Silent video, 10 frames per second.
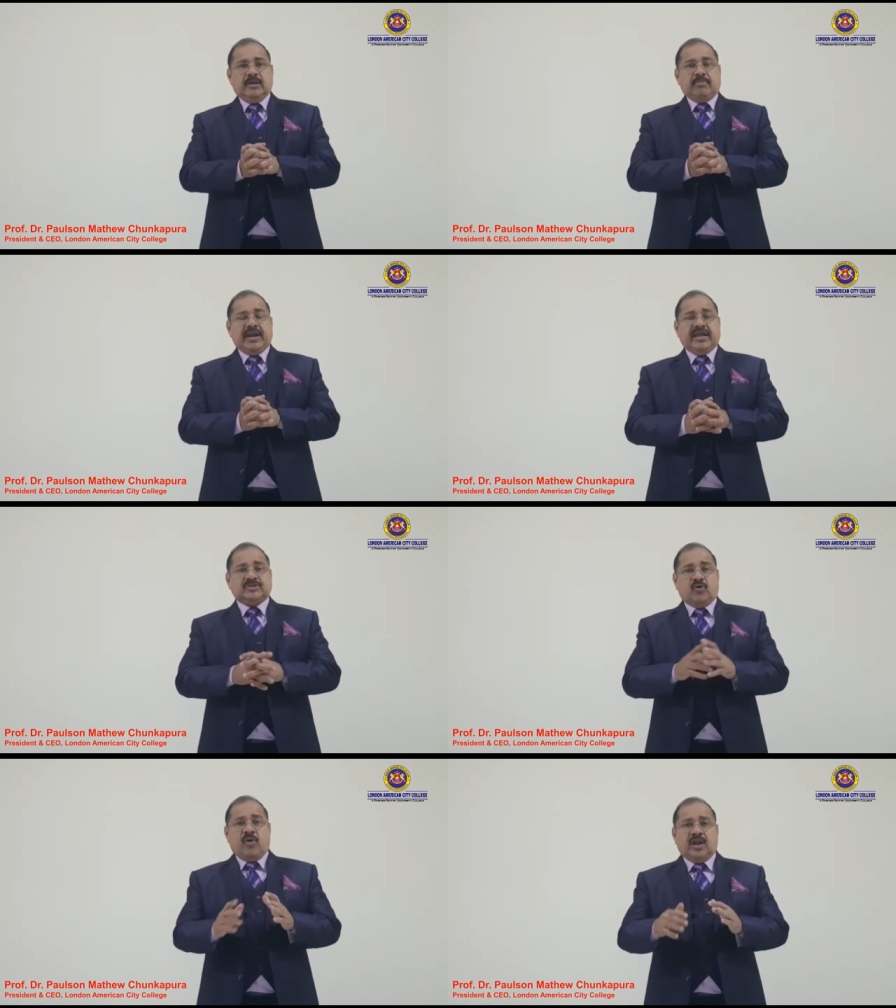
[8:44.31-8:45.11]
Money has
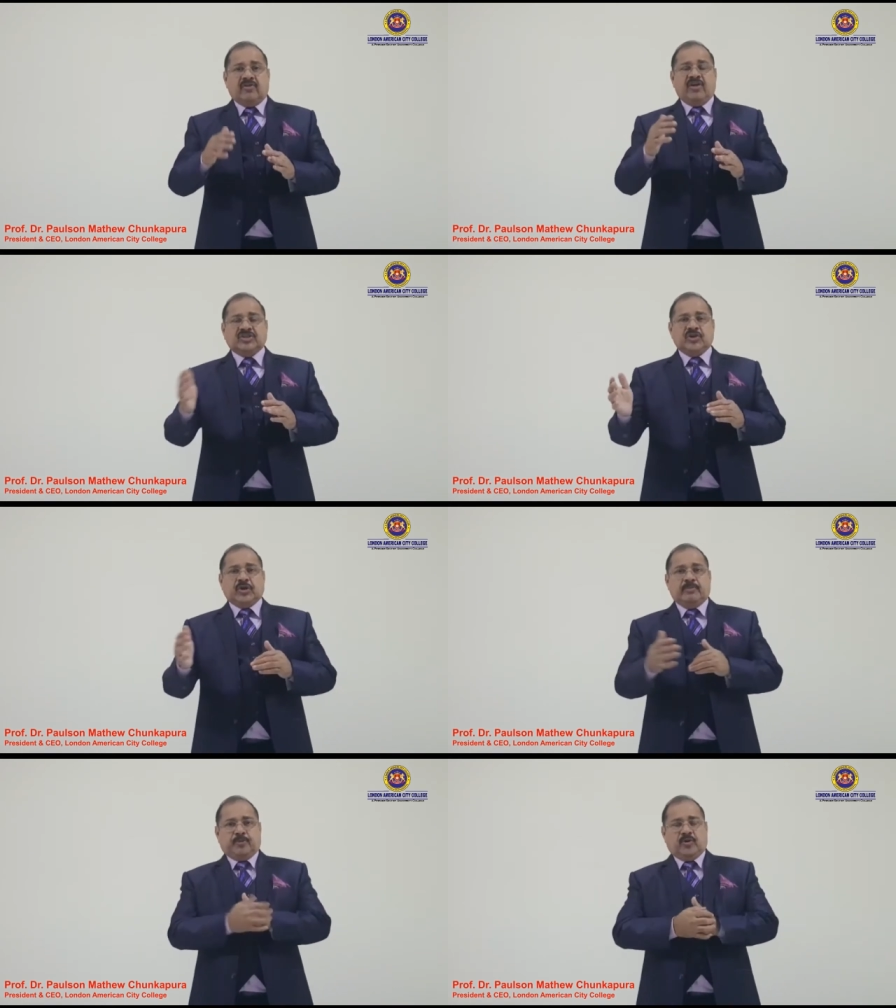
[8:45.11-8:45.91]
oiled the wheels of
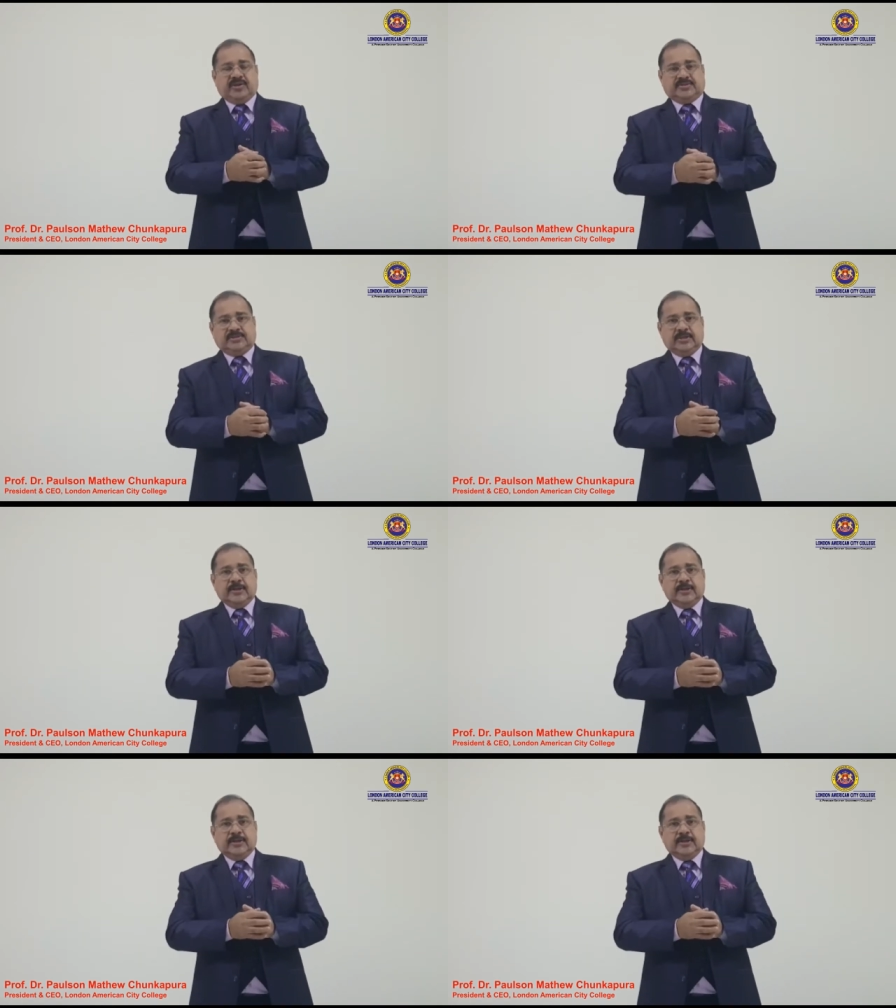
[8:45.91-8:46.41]
economic progress.